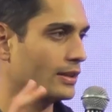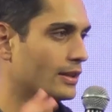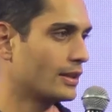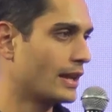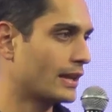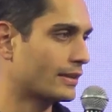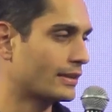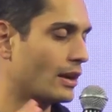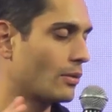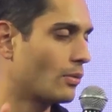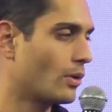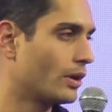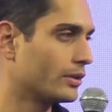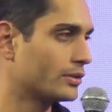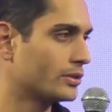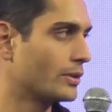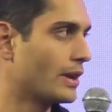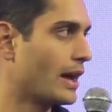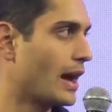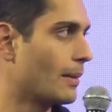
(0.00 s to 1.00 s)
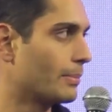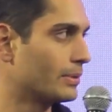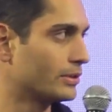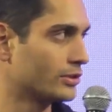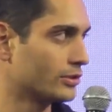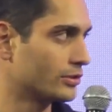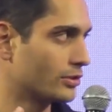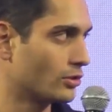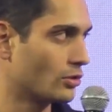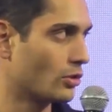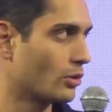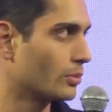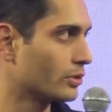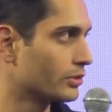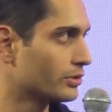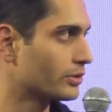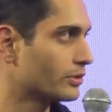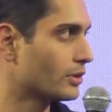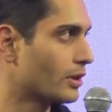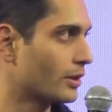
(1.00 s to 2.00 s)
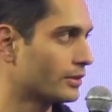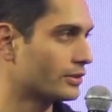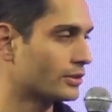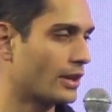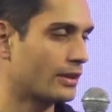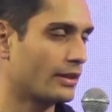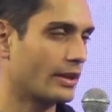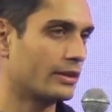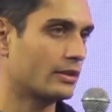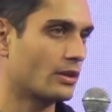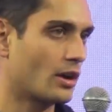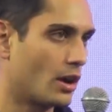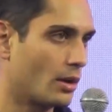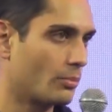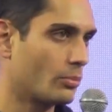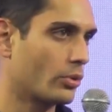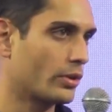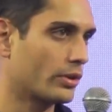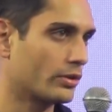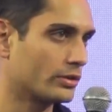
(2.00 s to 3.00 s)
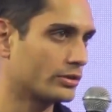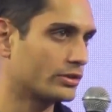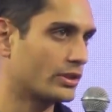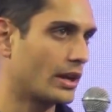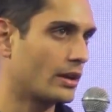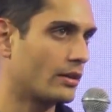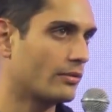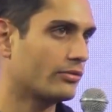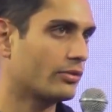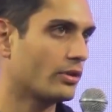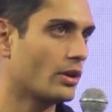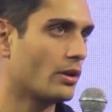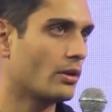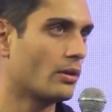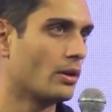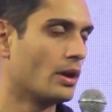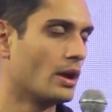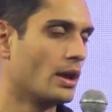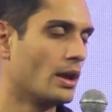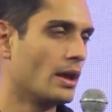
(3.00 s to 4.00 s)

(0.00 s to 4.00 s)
connect that wallet to an app. It's just a normal onboarding or sign-up flow.